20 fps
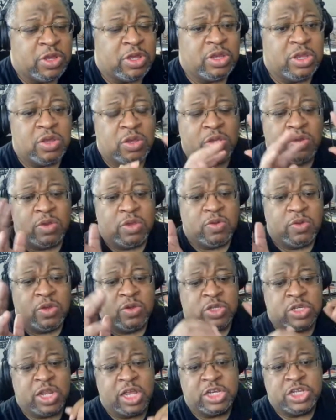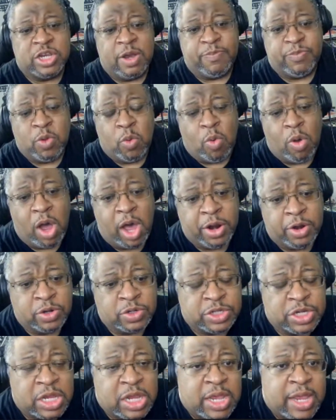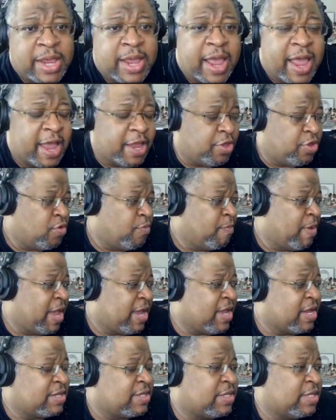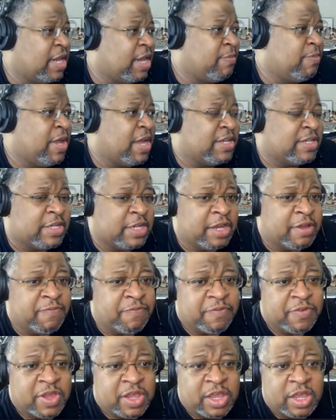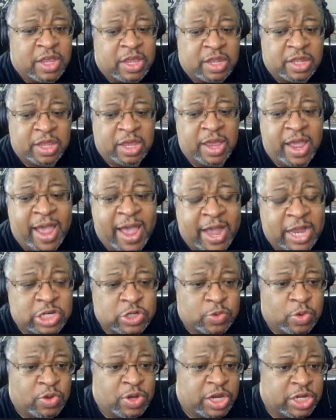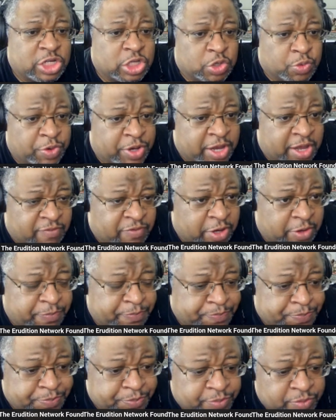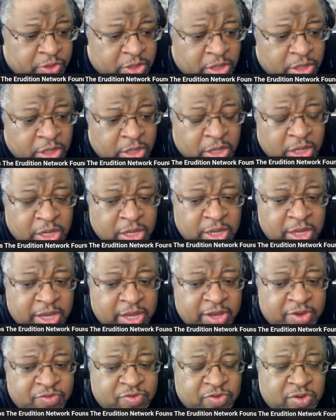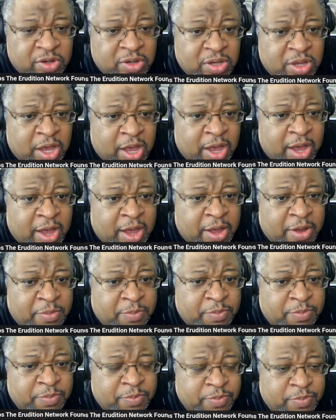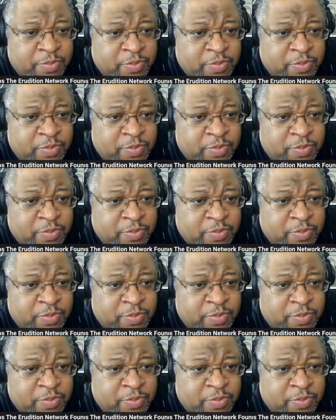you, you you slush up the waters and you make it seem as if the actual history of it is um